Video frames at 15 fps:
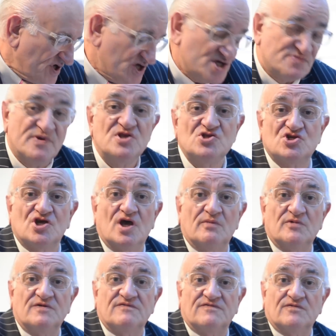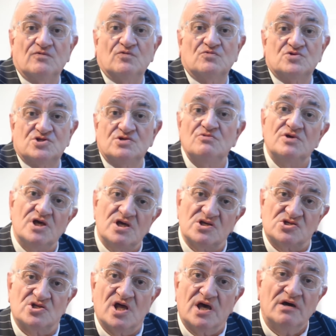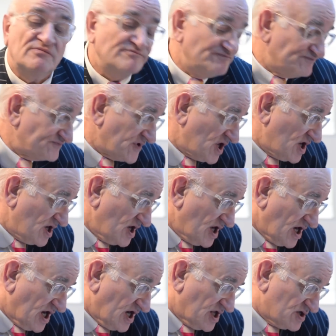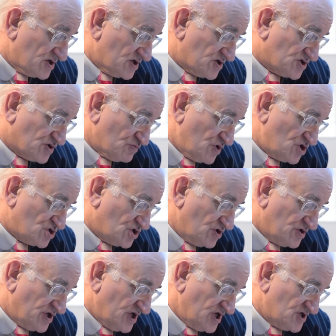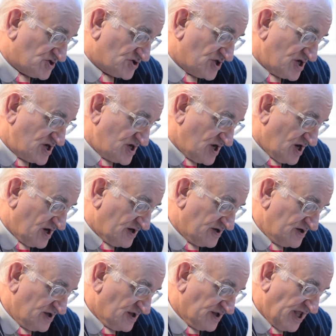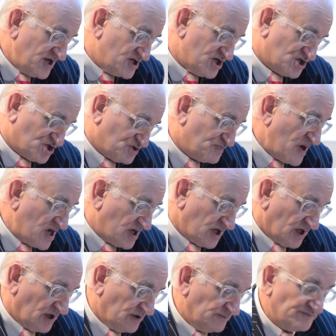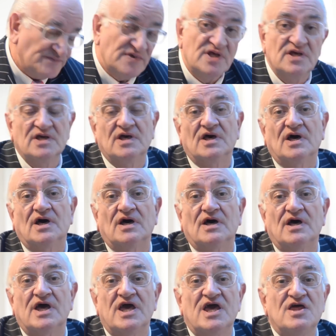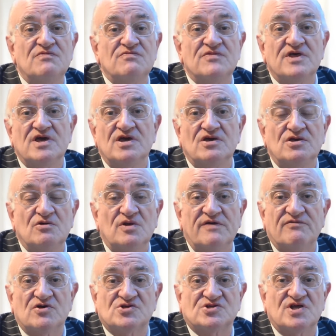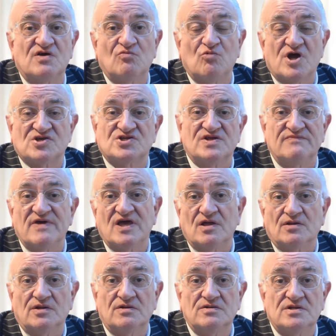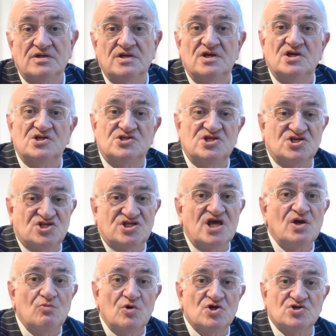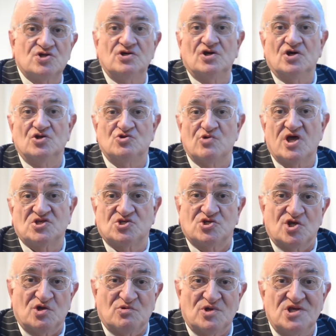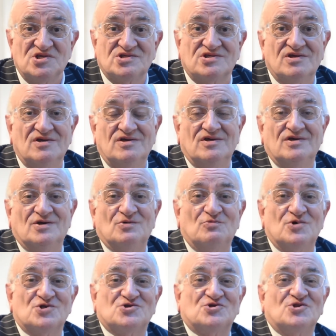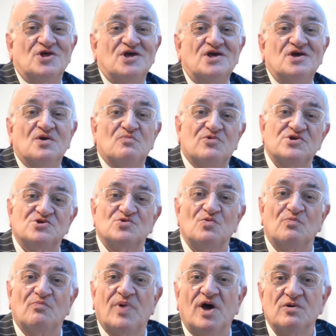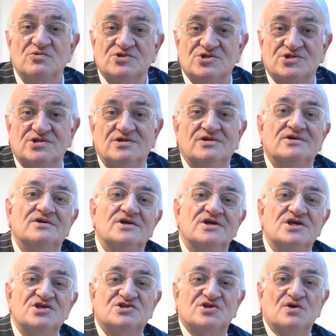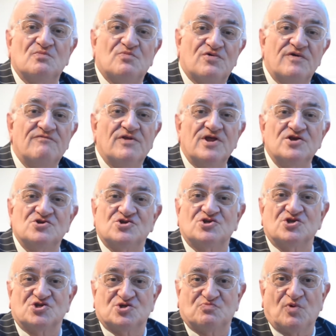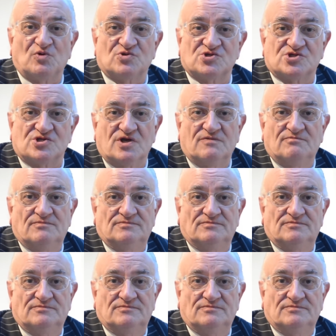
He's been chairman for 2 years now. And Sir Richard is the latest speaker in the University of West of England Distinguished Address Series, which the Bristol Post is privileged to sponsor.